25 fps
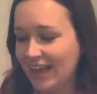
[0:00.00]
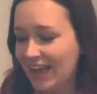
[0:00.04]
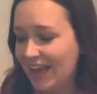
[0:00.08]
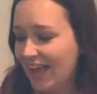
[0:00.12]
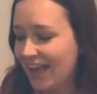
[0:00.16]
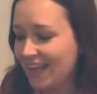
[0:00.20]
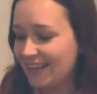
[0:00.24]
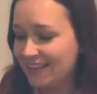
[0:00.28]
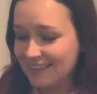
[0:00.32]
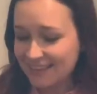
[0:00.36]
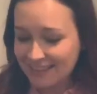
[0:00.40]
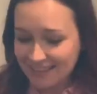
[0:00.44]

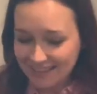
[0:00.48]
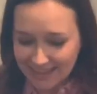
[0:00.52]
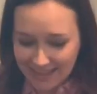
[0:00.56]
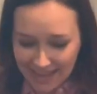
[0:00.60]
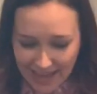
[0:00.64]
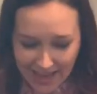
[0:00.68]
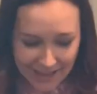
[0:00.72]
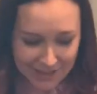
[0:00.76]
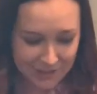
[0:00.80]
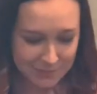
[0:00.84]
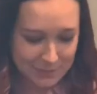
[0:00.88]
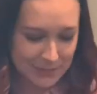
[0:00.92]
And
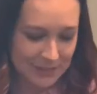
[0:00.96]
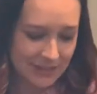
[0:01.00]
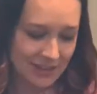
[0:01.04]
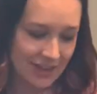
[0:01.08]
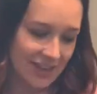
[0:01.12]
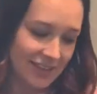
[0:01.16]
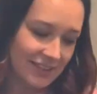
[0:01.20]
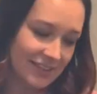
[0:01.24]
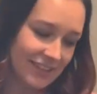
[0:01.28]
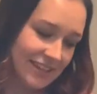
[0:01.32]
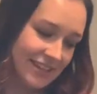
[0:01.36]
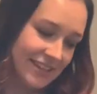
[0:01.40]
last but
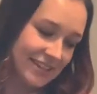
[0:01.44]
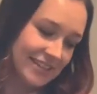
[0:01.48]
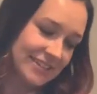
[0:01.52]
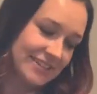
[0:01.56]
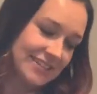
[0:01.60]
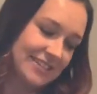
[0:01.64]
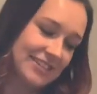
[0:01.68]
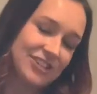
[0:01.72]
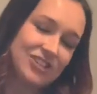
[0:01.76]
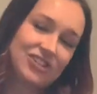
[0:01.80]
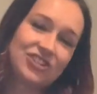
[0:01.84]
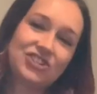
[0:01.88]
not
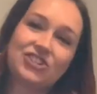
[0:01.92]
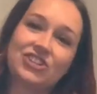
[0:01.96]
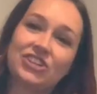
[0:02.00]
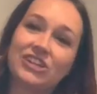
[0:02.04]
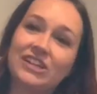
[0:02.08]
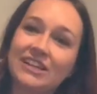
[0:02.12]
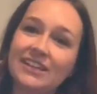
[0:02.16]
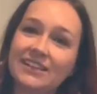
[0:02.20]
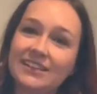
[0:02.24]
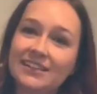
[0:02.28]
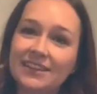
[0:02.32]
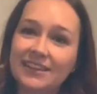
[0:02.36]
least,
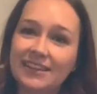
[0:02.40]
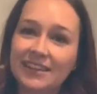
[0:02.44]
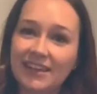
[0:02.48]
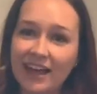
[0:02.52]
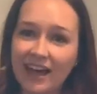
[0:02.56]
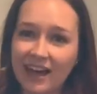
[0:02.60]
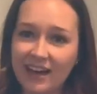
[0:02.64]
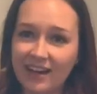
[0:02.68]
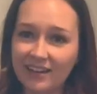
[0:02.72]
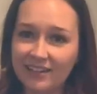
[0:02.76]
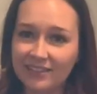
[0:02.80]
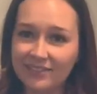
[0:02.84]
she
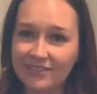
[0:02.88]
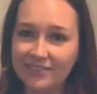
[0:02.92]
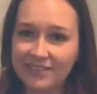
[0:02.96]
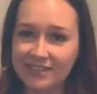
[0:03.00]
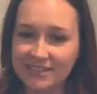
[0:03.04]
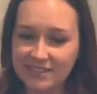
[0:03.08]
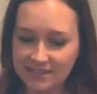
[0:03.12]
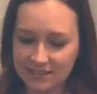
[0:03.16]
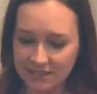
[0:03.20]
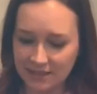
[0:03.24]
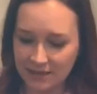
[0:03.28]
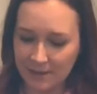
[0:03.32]

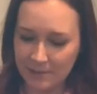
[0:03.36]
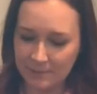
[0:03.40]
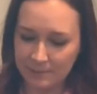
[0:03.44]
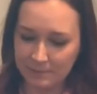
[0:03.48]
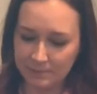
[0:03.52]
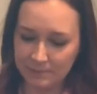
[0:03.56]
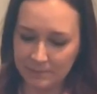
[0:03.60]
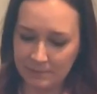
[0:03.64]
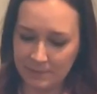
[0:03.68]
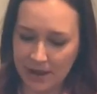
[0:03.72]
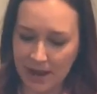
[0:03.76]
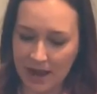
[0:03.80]
loves
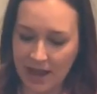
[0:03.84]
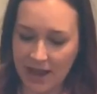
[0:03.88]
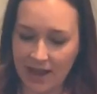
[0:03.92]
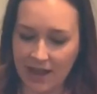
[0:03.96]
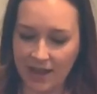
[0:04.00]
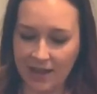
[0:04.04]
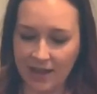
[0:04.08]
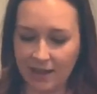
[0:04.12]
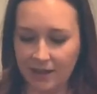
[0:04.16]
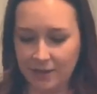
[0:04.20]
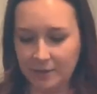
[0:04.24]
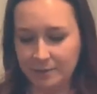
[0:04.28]

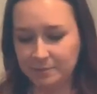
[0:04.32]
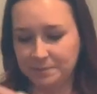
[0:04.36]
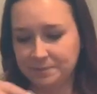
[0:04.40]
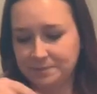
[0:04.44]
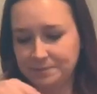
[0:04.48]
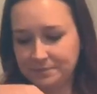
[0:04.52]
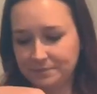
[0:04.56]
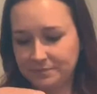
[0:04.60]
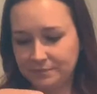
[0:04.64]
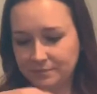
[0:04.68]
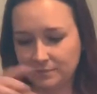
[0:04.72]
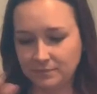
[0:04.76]
my,
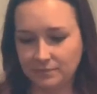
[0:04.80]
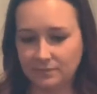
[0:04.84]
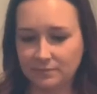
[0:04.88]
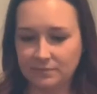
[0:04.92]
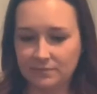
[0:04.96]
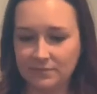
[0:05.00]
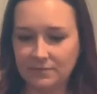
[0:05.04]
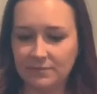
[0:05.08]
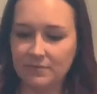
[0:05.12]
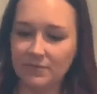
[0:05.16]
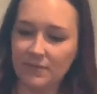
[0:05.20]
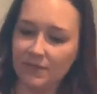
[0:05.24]

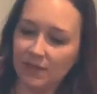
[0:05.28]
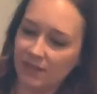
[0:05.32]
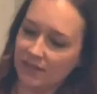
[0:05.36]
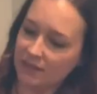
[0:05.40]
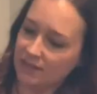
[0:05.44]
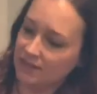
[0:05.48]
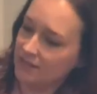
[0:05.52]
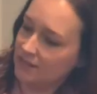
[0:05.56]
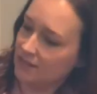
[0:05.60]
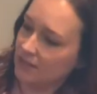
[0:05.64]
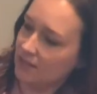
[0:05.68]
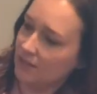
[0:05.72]

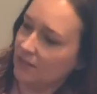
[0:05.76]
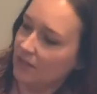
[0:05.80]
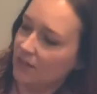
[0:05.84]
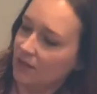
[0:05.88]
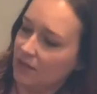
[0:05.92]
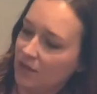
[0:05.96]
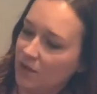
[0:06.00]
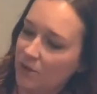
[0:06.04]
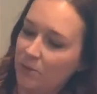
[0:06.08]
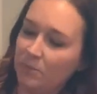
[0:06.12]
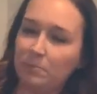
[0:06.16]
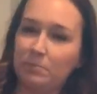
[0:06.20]
let's see,
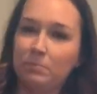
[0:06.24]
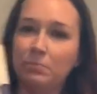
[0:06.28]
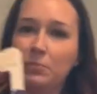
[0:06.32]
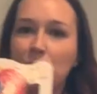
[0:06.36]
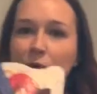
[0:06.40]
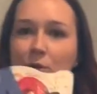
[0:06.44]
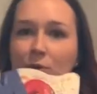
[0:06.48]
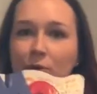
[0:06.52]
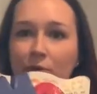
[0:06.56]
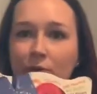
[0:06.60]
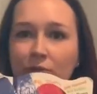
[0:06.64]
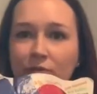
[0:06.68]

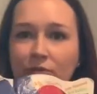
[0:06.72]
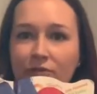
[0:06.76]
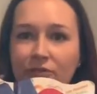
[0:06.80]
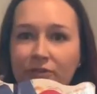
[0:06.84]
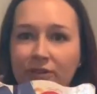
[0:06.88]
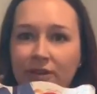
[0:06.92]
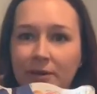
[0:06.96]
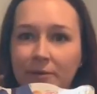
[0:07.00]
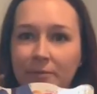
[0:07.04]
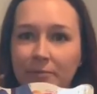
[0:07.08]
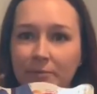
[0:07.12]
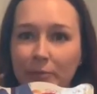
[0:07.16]
Move
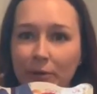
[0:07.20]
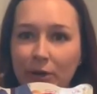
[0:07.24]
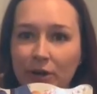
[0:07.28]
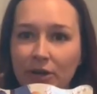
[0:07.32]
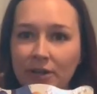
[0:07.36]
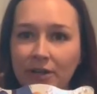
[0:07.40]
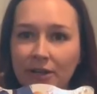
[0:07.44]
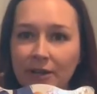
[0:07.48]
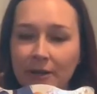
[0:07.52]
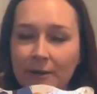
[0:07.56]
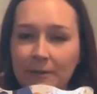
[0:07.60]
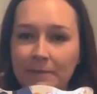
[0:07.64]

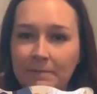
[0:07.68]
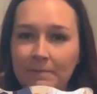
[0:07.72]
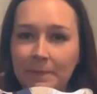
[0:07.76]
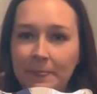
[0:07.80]
book.